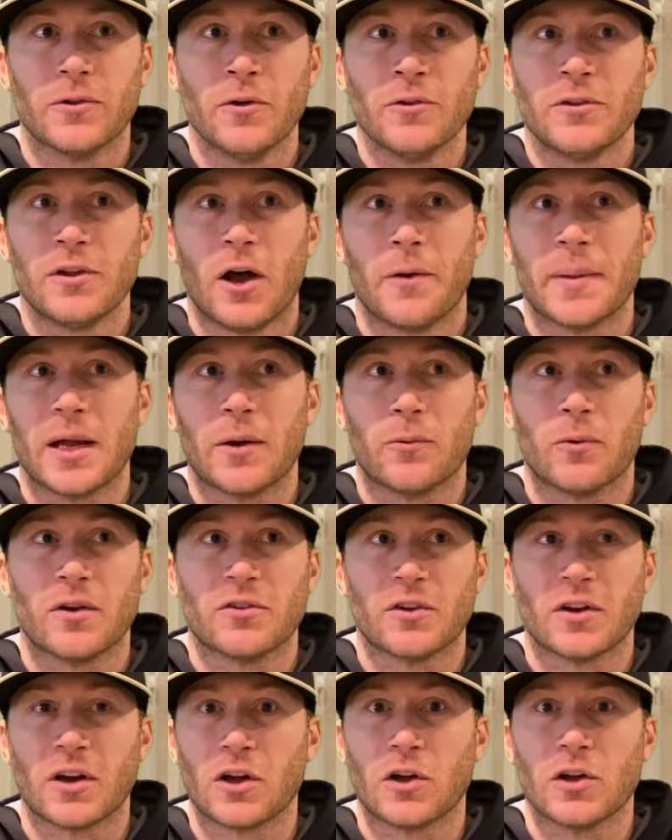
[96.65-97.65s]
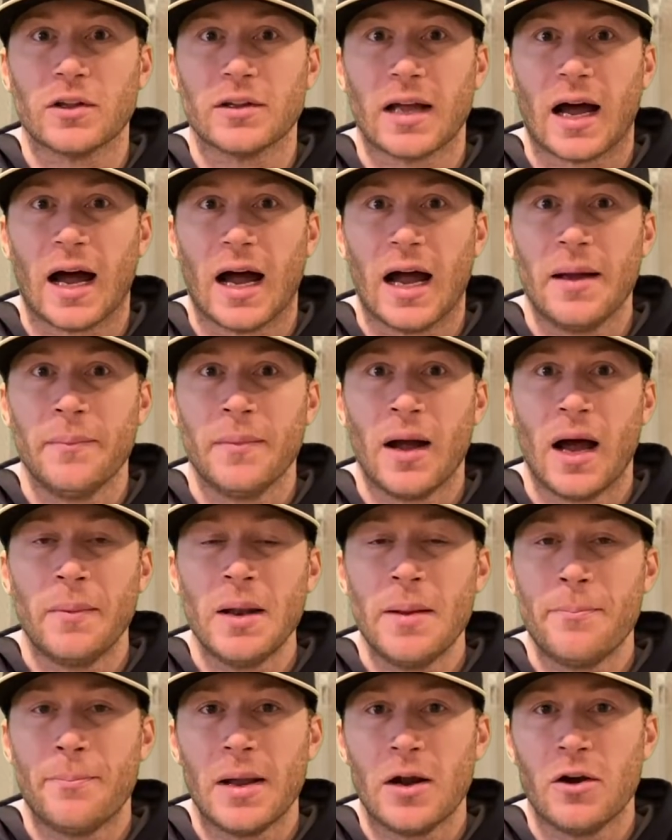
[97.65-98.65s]
Don't tell me it wasn't a good time. How
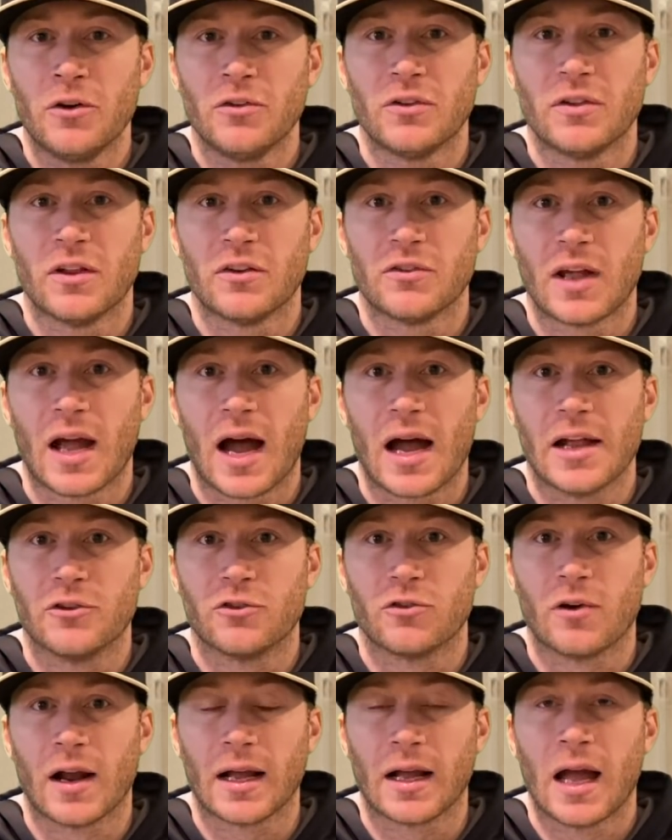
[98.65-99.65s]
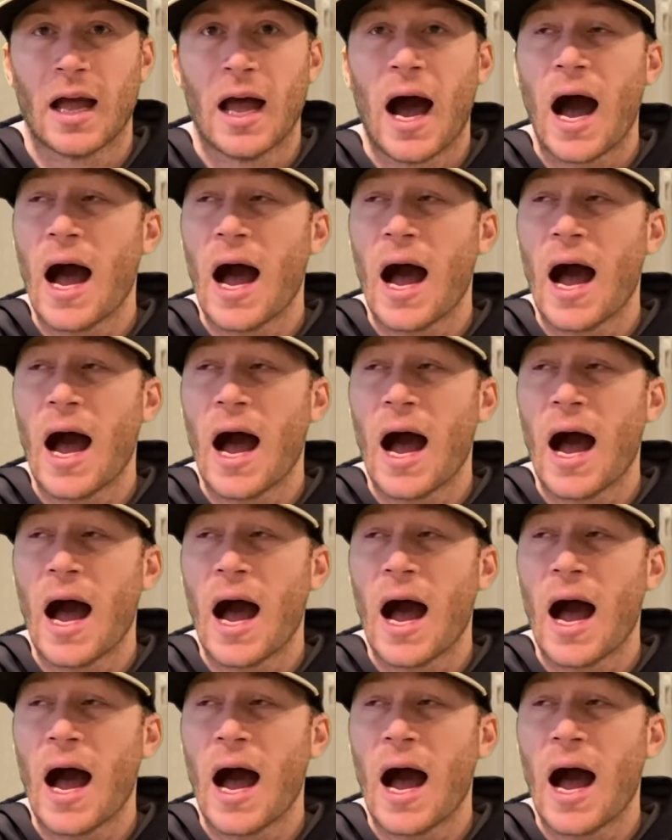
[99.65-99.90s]
many beers did this guy drink?